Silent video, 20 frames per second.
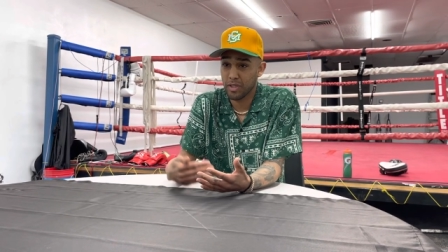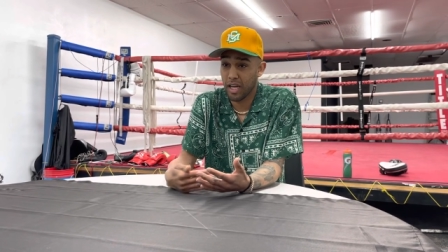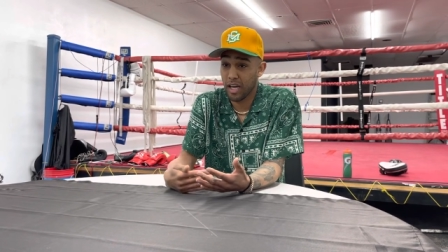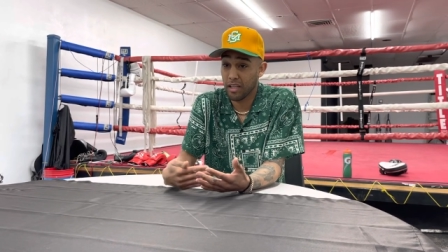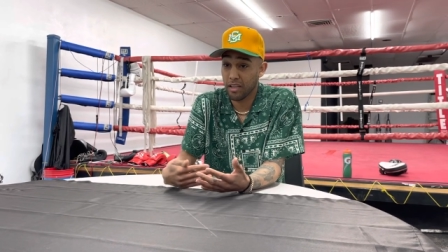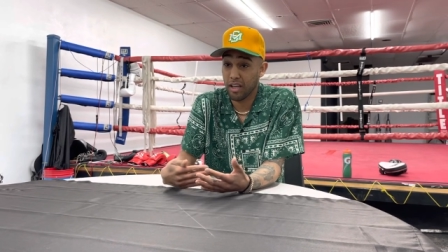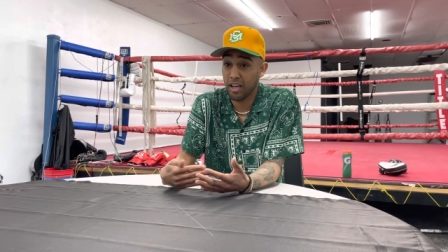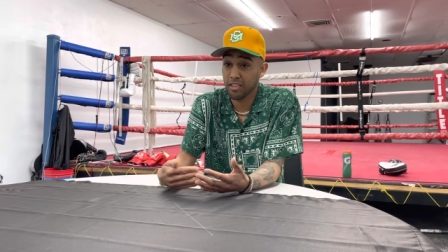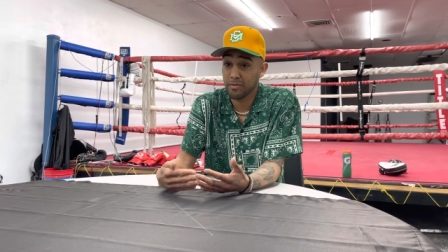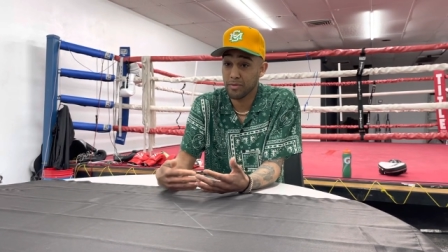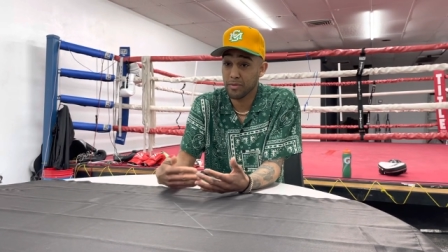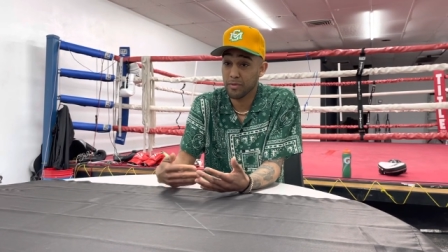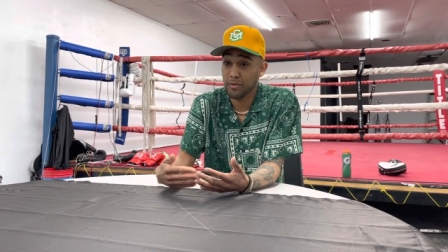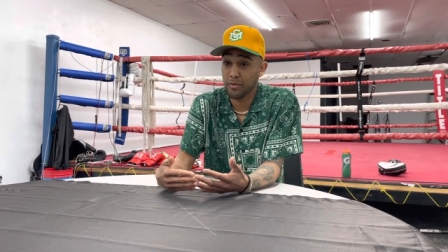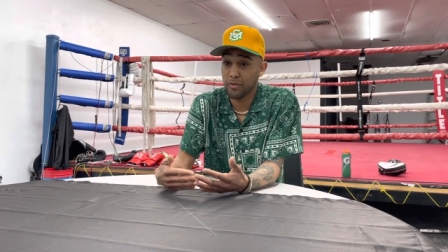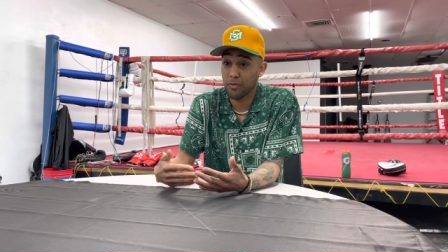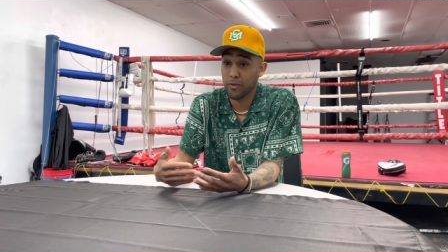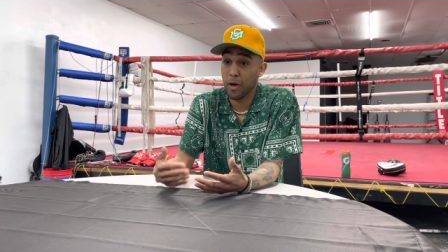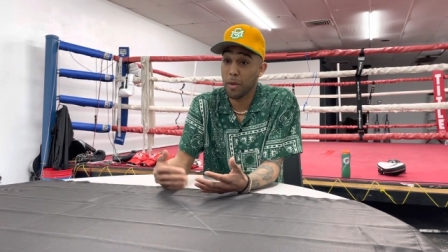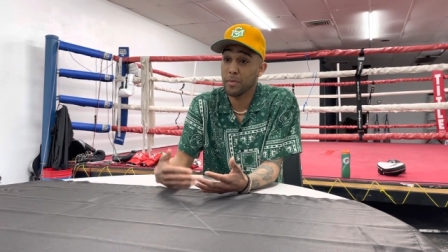I lost
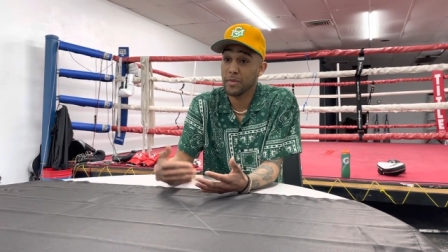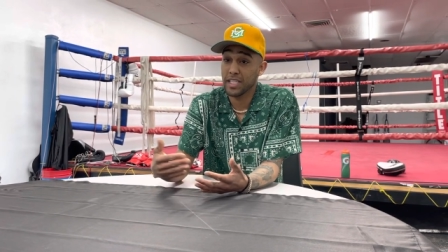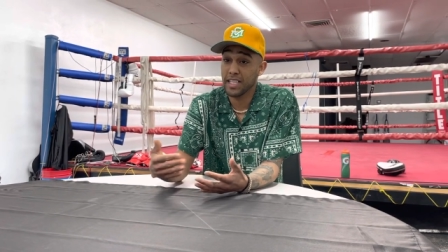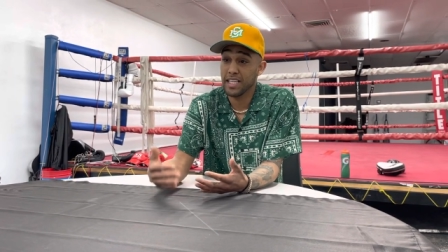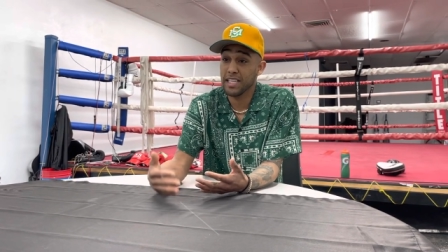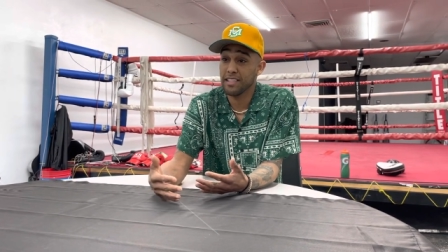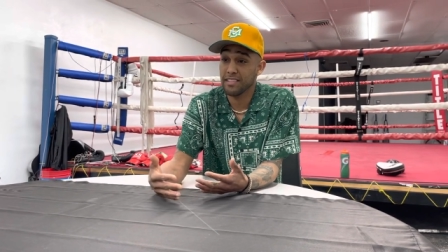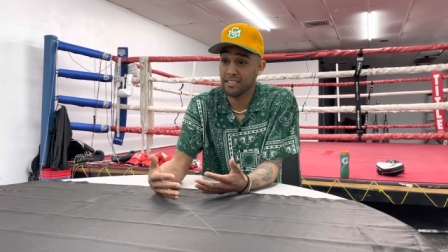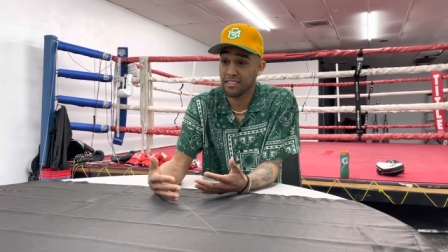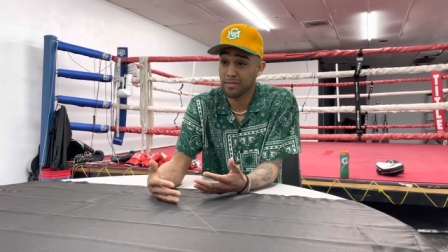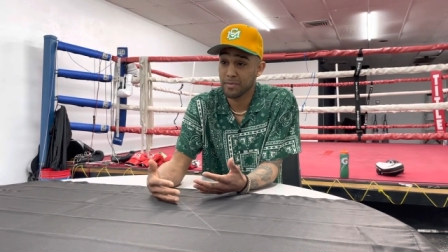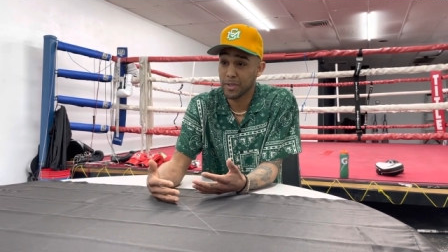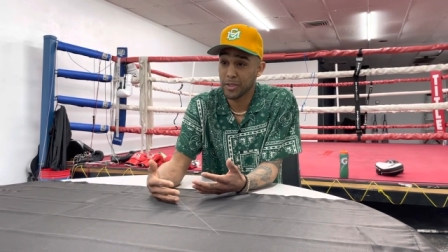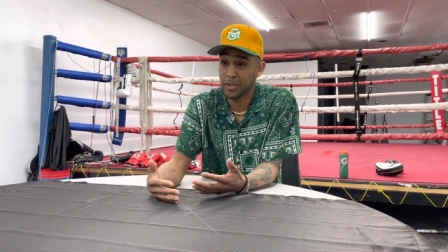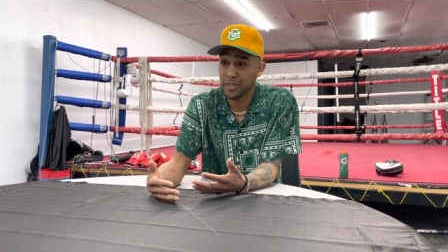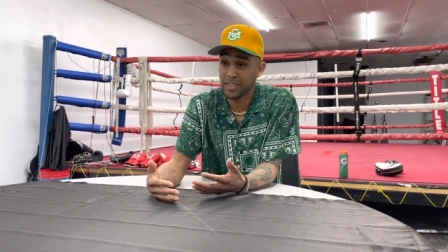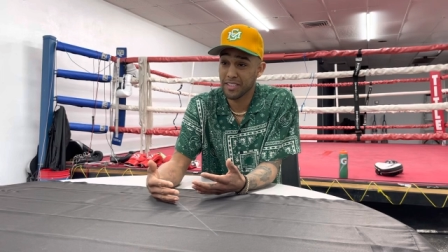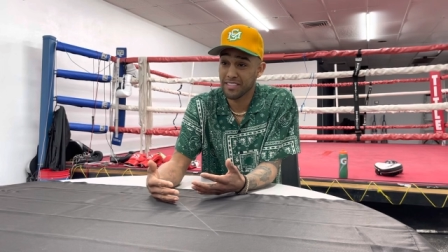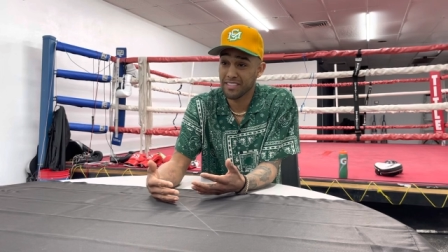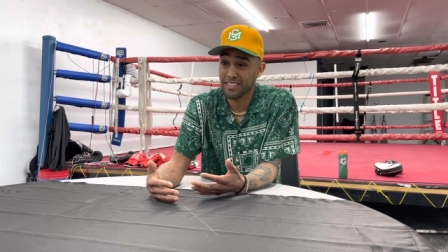from the
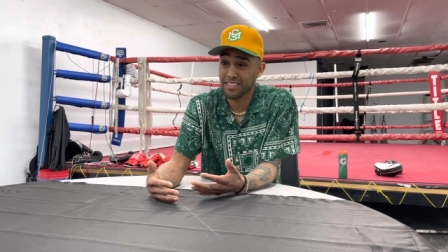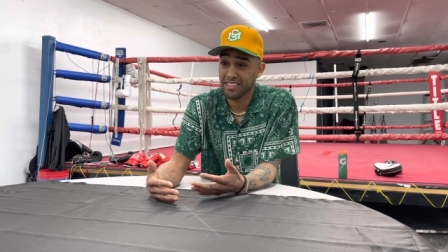inexperience.